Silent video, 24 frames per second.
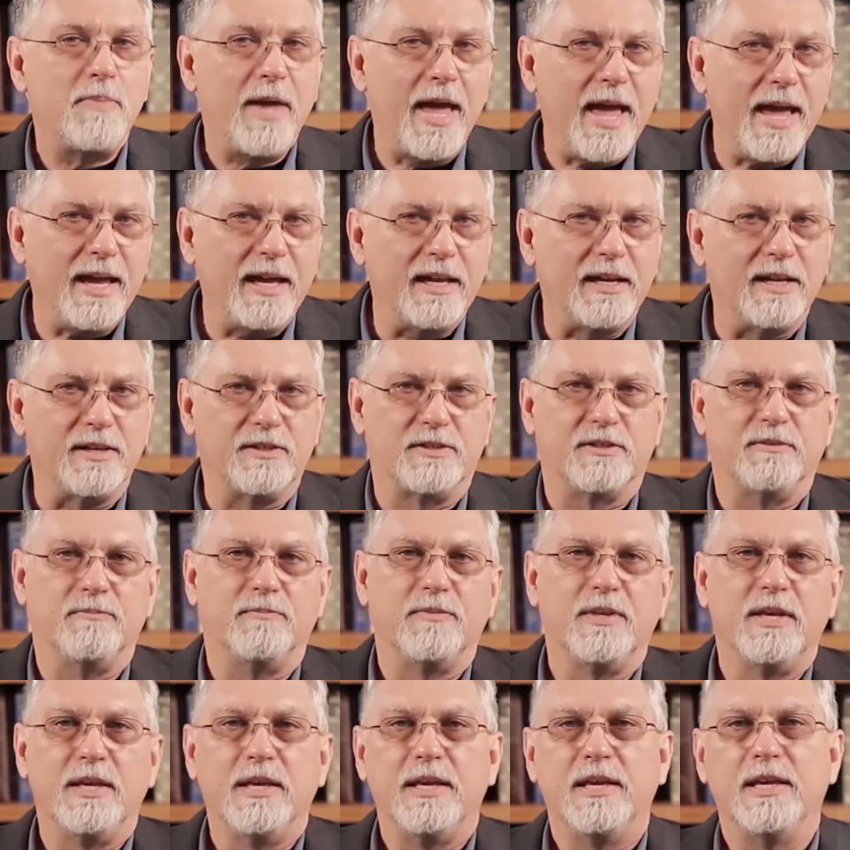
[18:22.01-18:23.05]

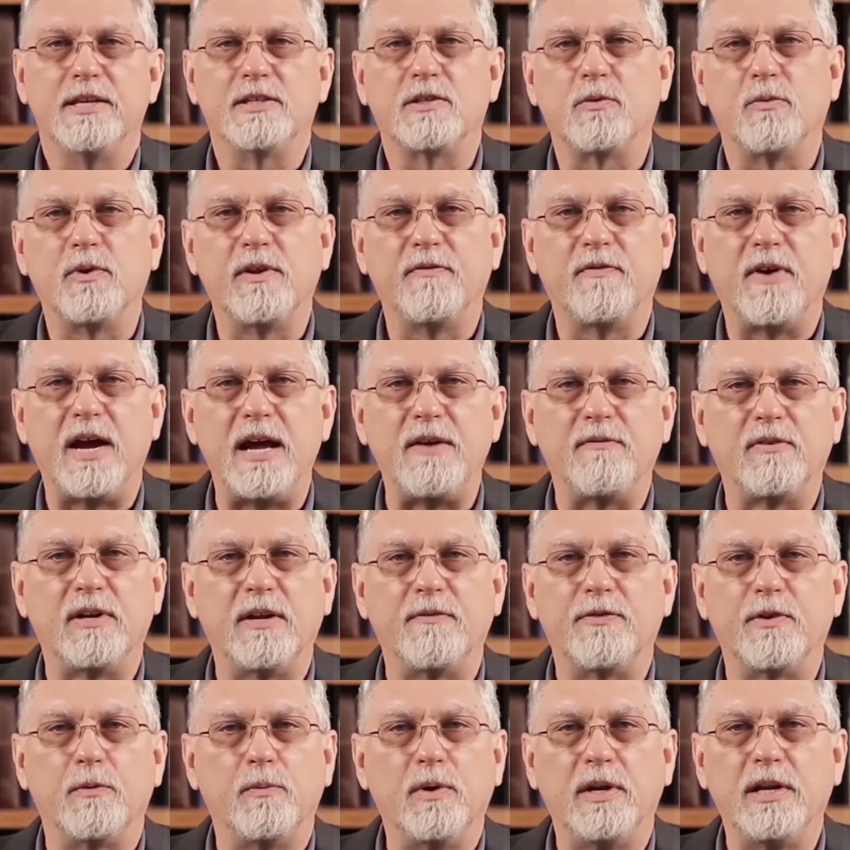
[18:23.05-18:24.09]
Paganism is a
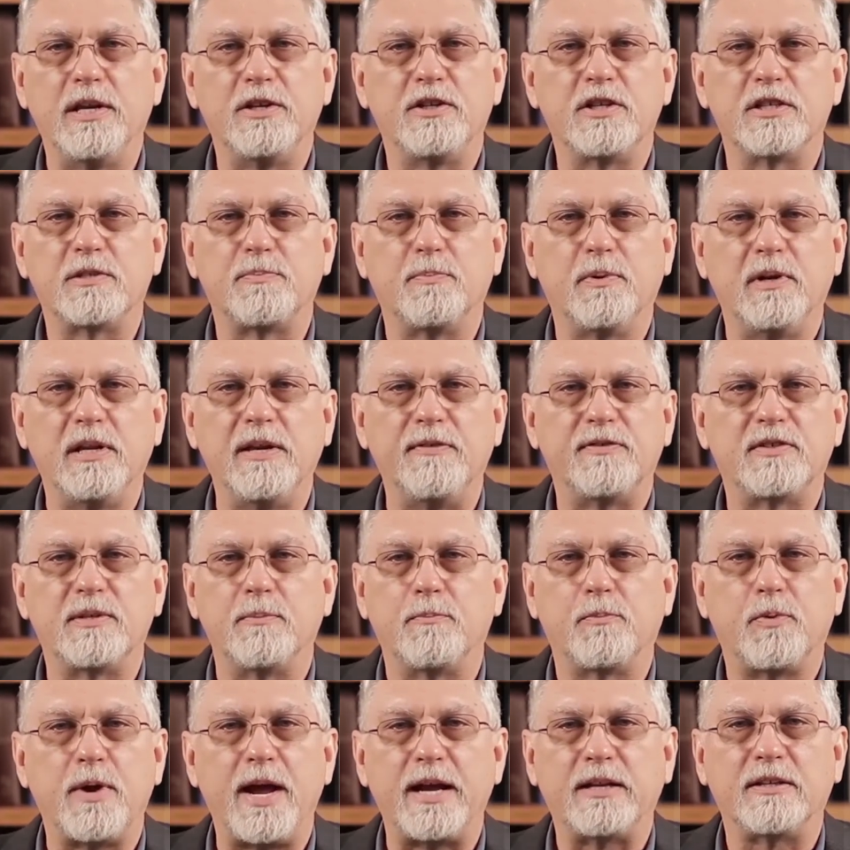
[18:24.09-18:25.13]
revival of the religious
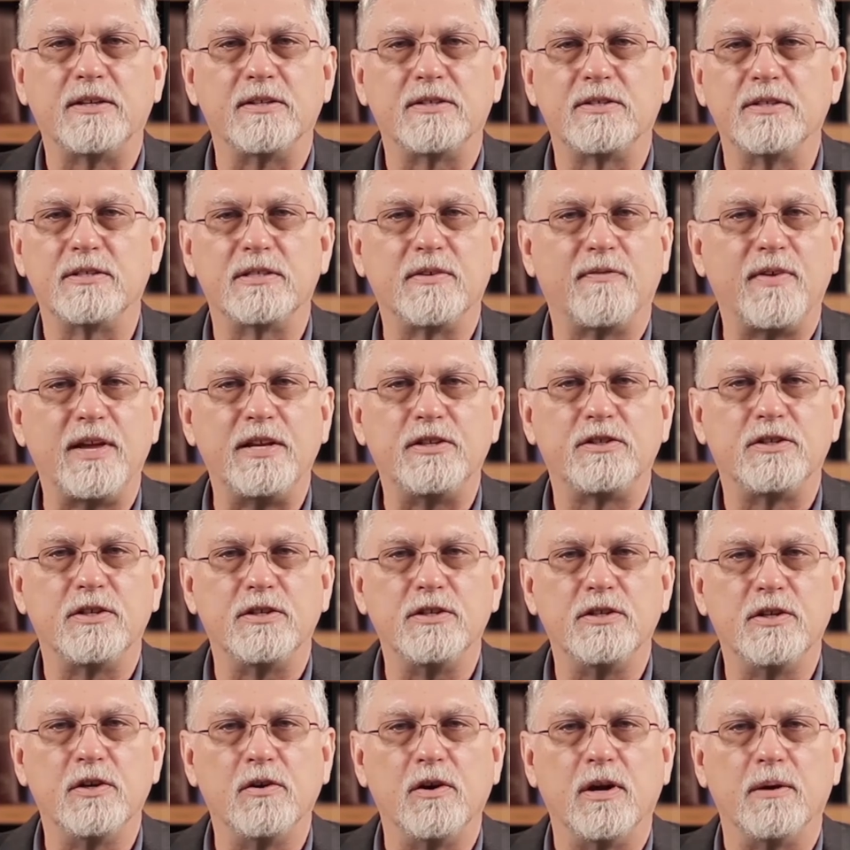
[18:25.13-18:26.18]
beliefs and practices of
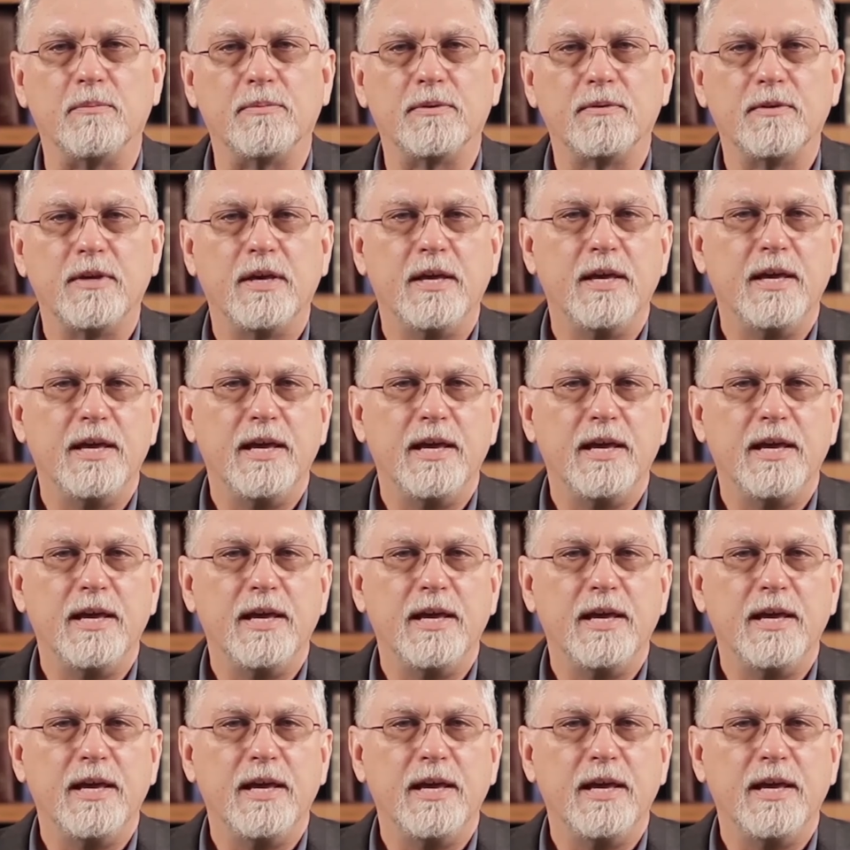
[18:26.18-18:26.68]
ancient Europe.